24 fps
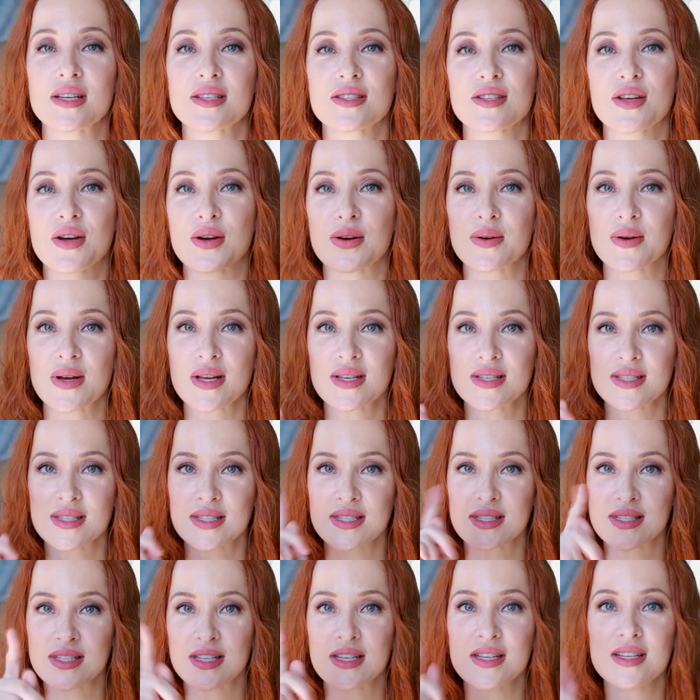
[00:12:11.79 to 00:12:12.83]
so
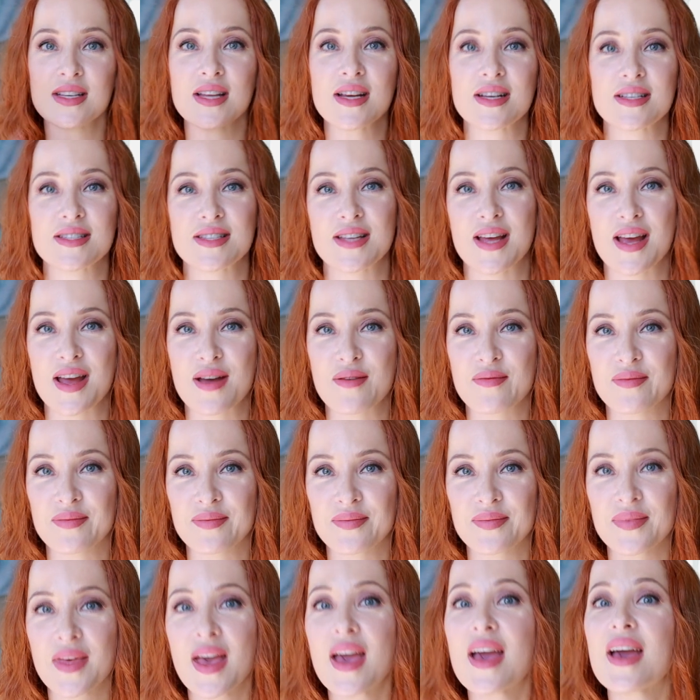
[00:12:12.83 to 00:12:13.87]
see you next time.
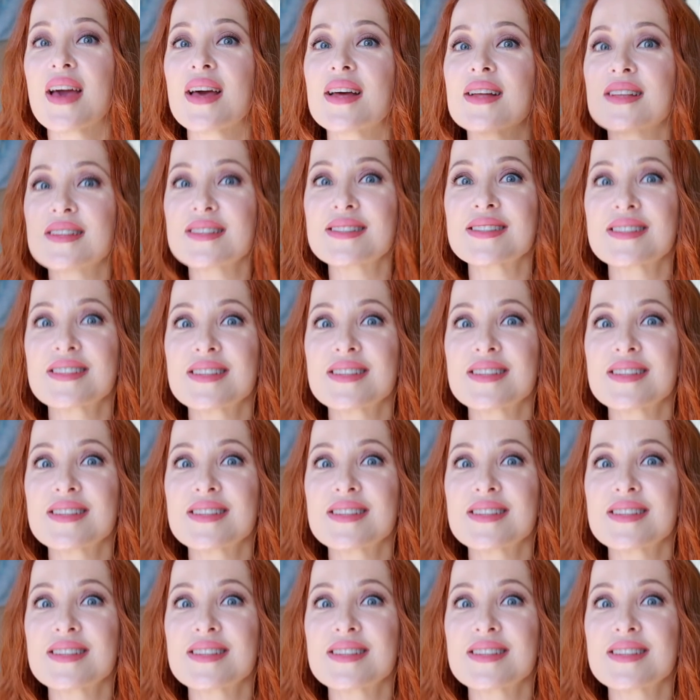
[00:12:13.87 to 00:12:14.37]
And